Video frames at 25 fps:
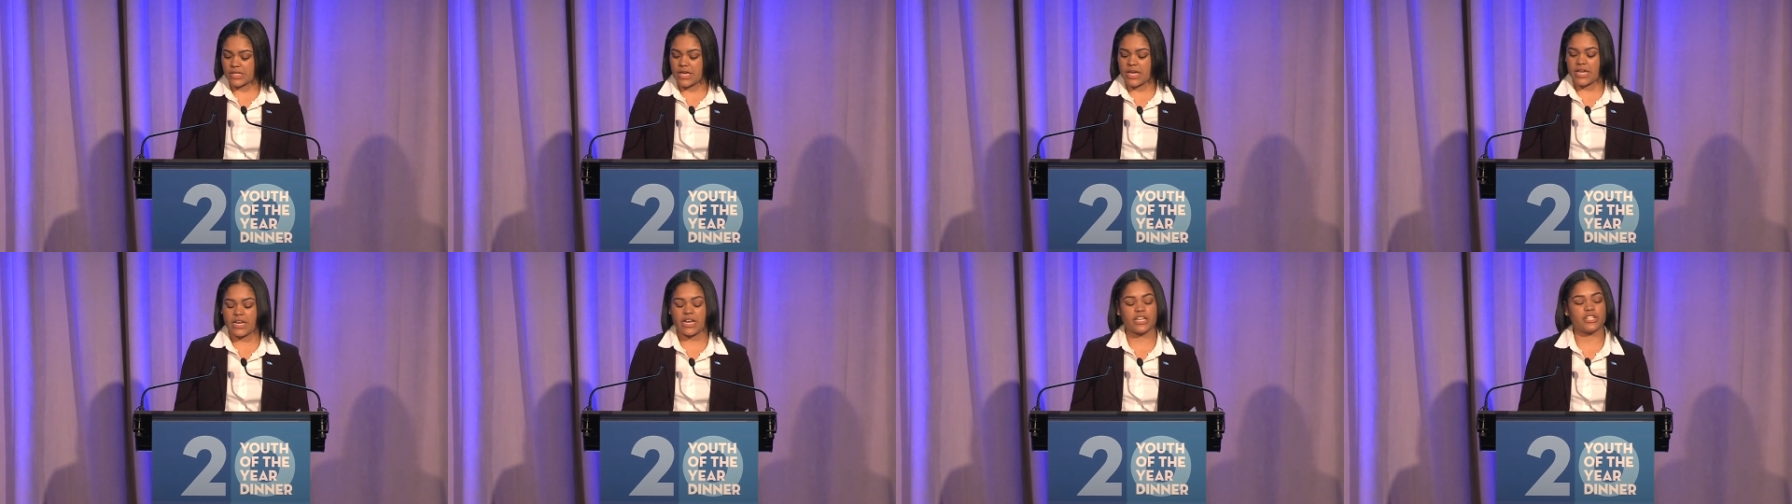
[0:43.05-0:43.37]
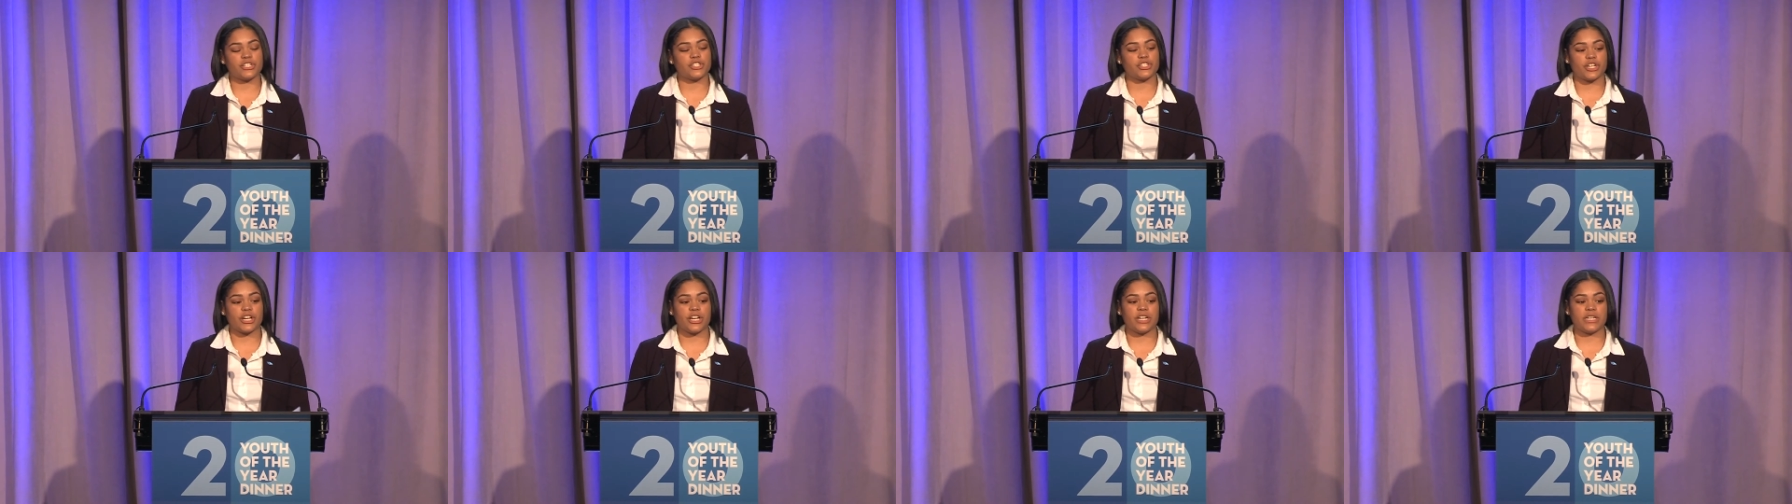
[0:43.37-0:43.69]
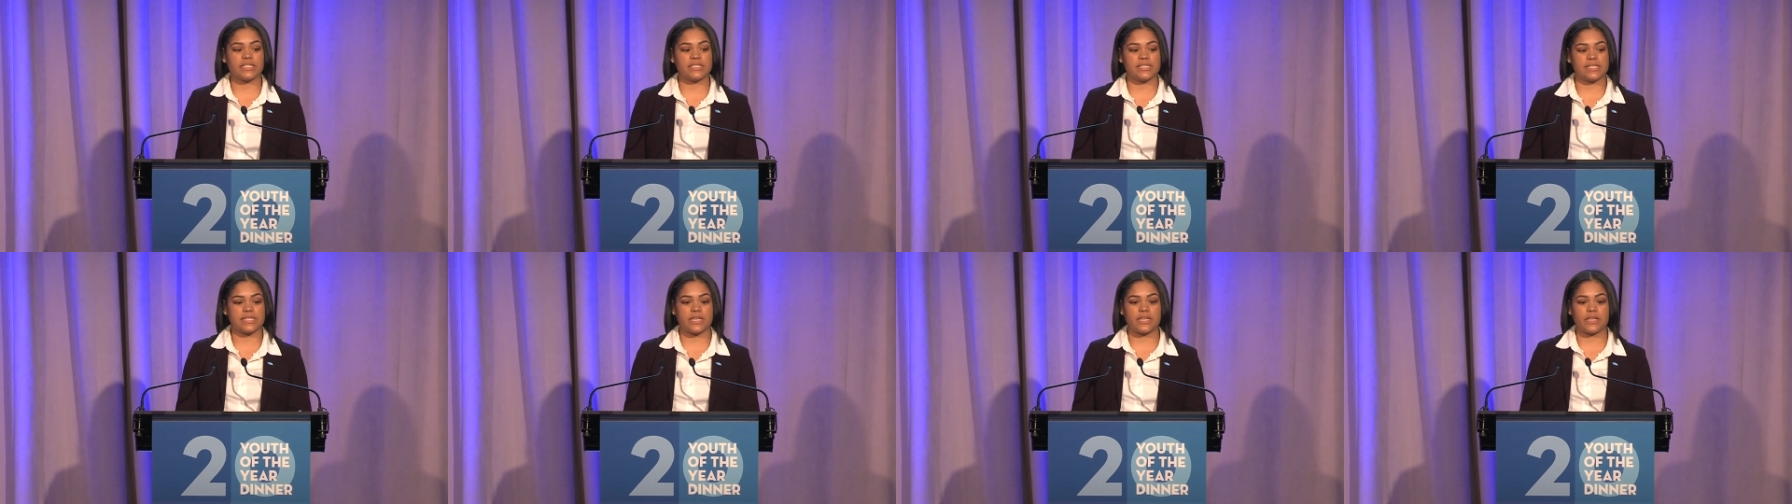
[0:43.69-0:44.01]
and I surely
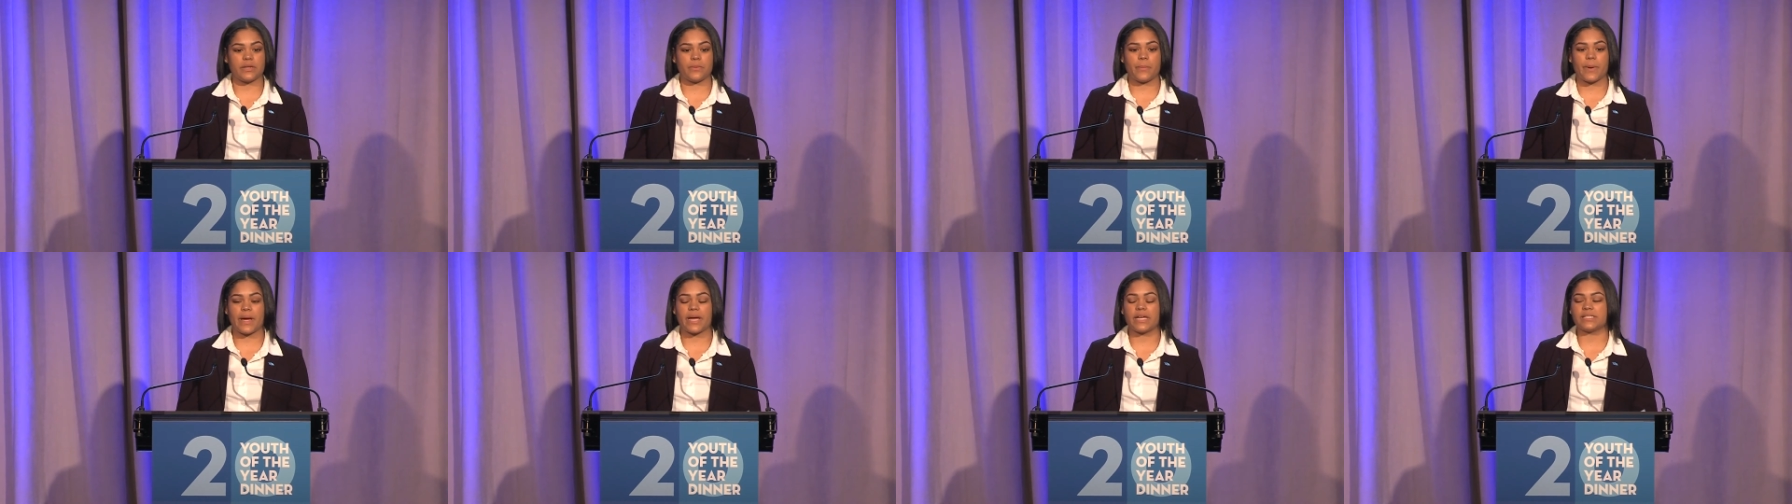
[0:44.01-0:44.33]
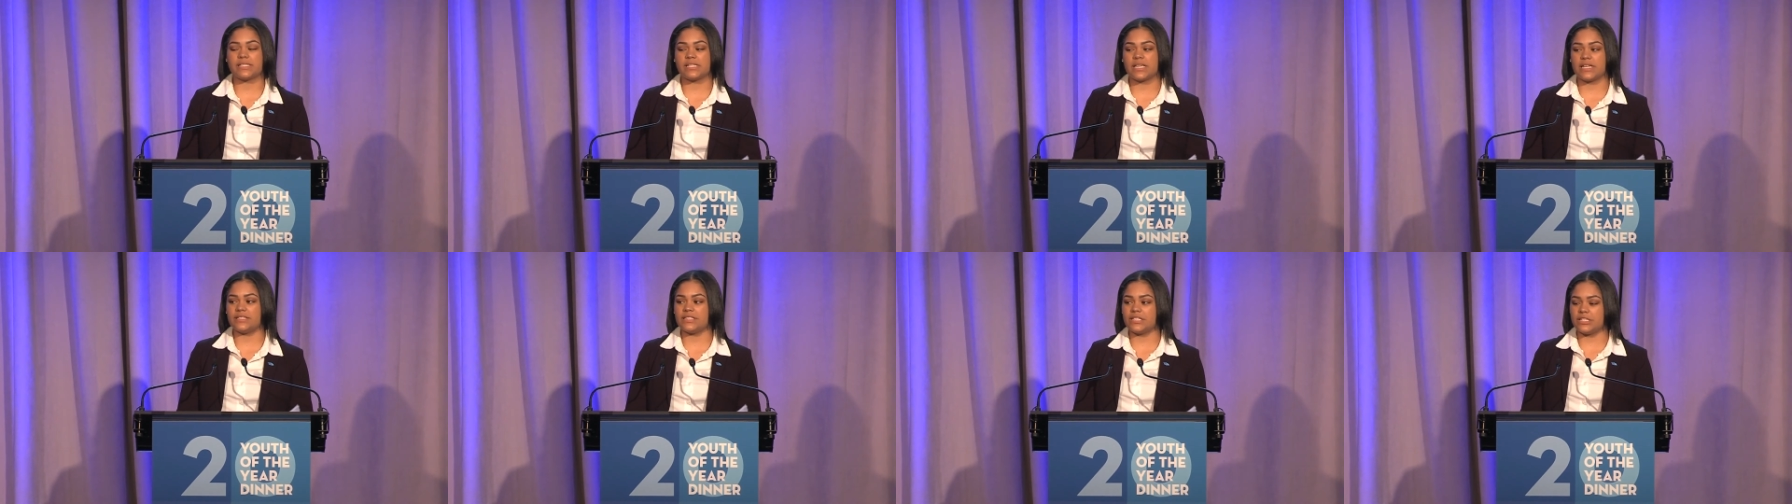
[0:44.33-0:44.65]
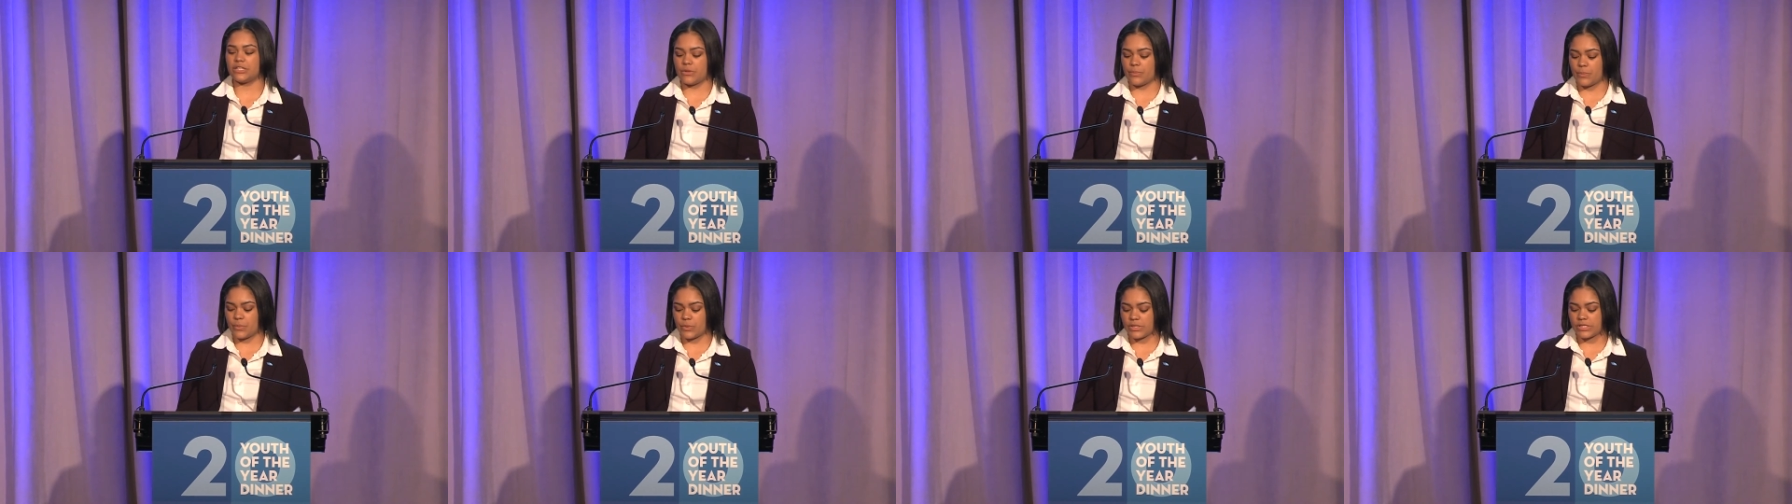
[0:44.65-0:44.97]
did by attending
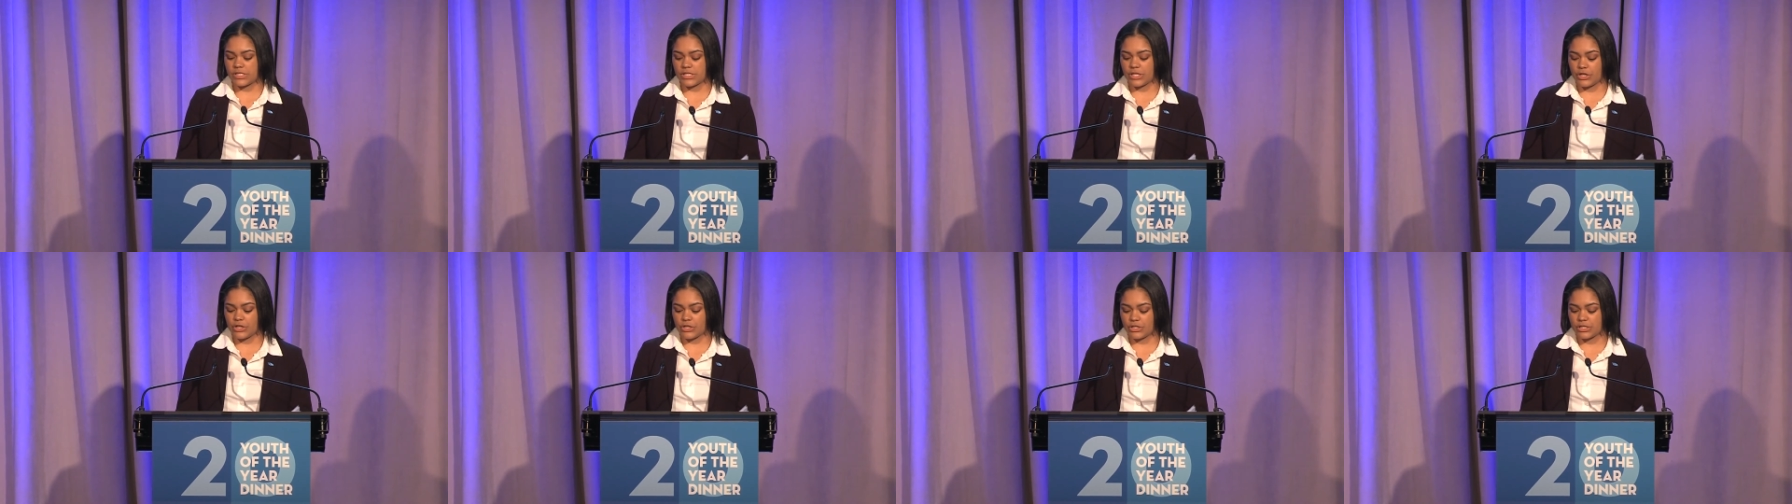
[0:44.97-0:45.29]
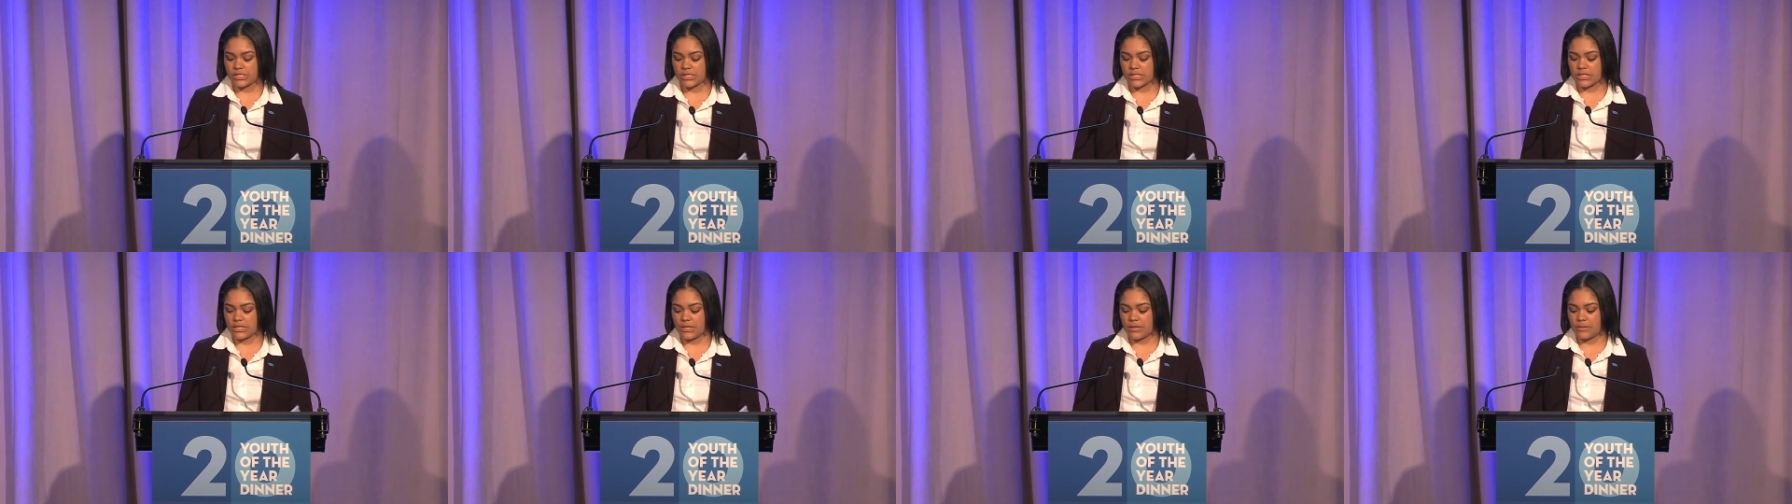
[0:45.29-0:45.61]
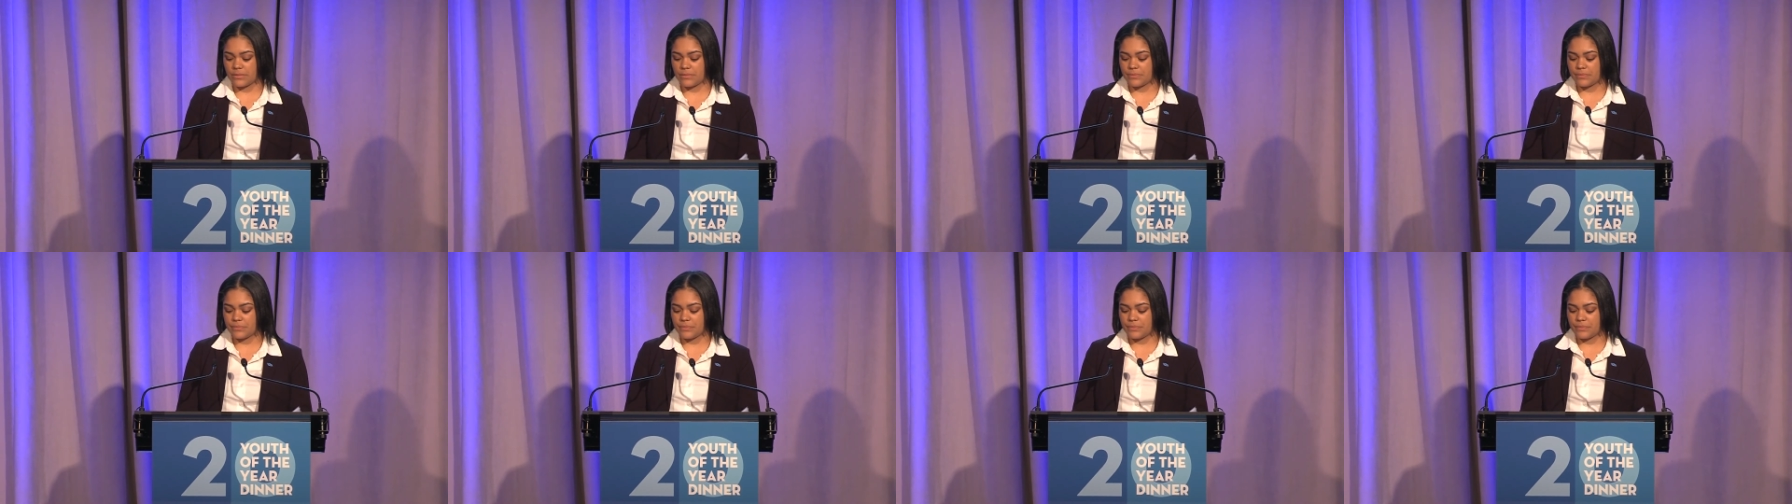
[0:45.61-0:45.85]
the Boys and Girls Club.